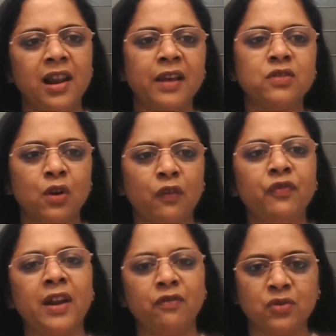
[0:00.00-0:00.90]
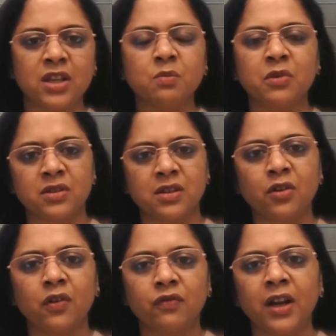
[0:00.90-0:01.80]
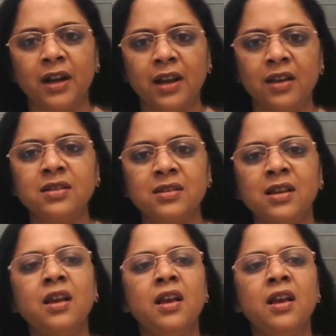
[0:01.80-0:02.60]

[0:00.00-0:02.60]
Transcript: lives of 5 to 6% of the Indians.